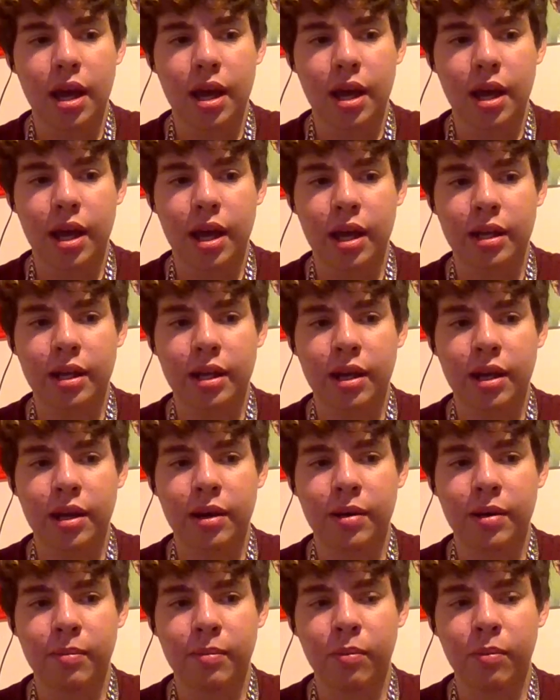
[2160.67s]
and
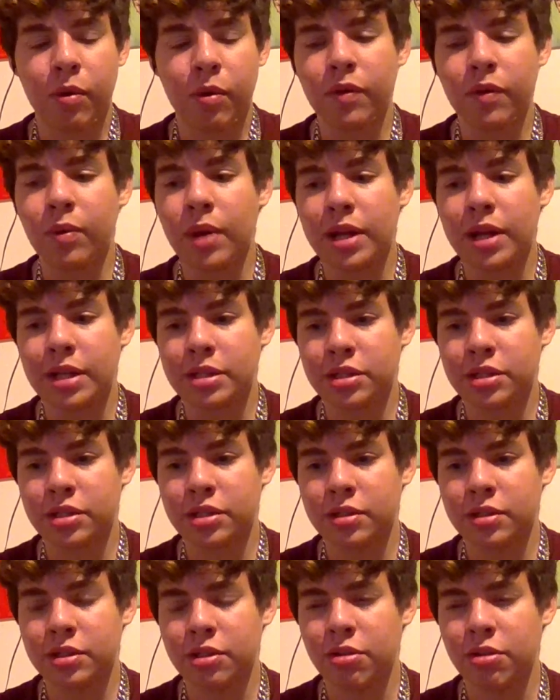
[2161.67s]
more of a way that
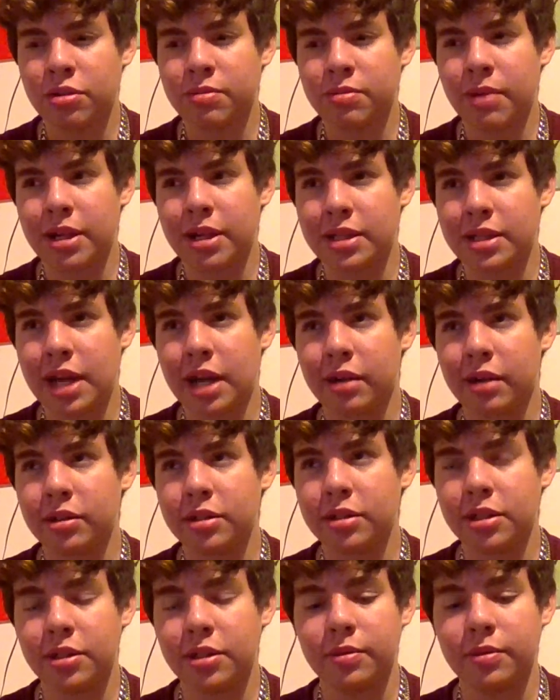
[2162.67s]
suits my style
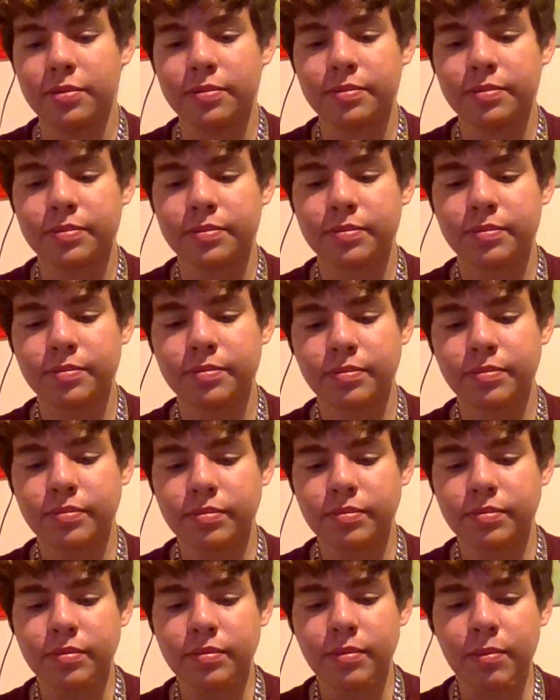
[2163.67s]
too.
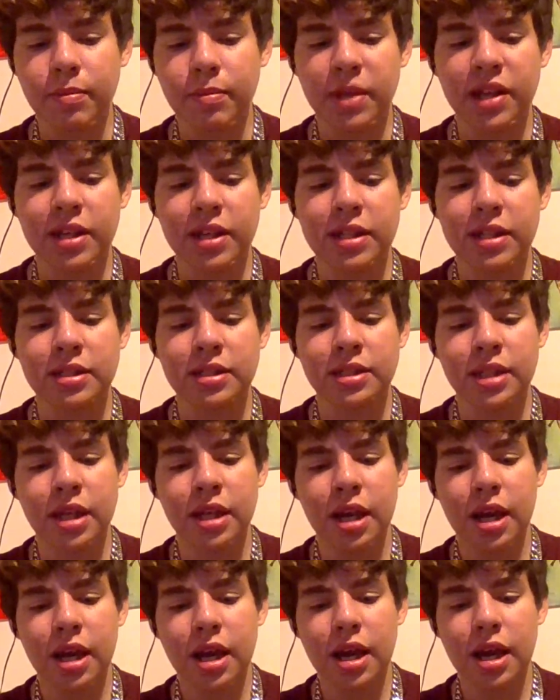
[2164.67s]
Because
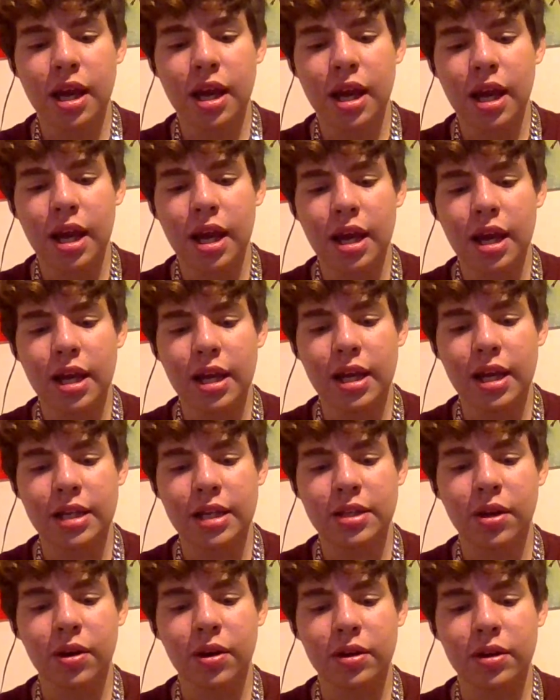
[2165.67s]

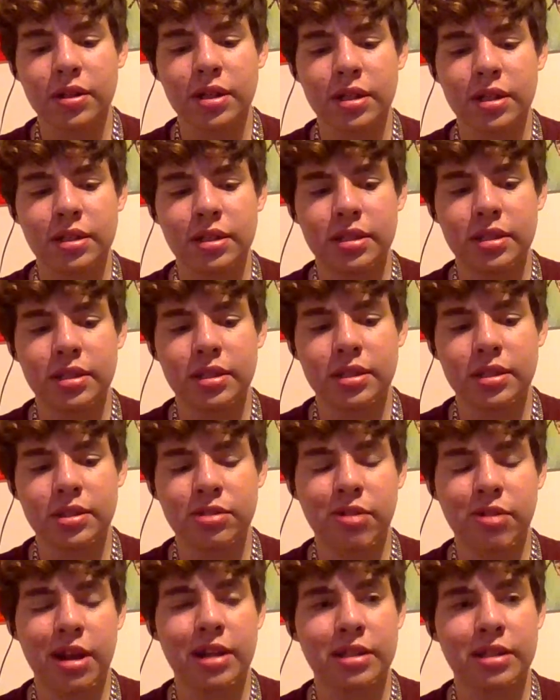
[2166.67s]
it's hard to
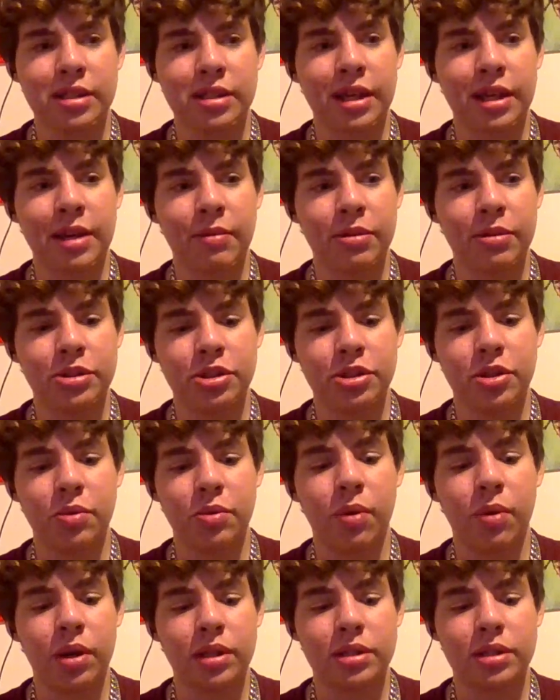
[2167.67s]
translate what you
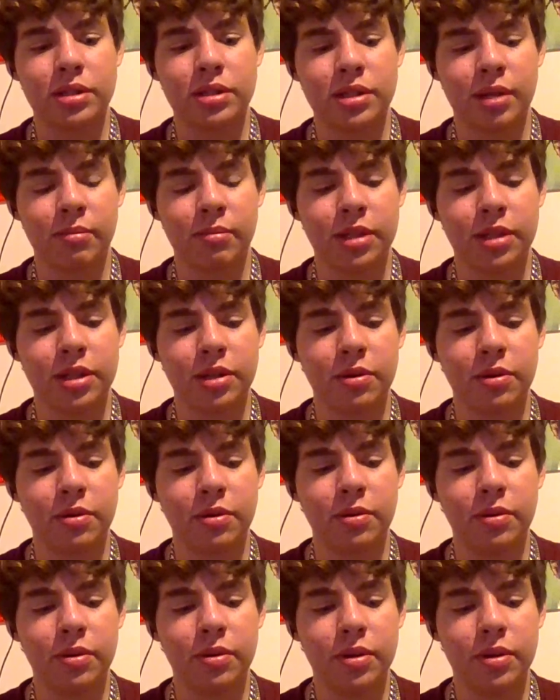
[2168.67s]
want someone to do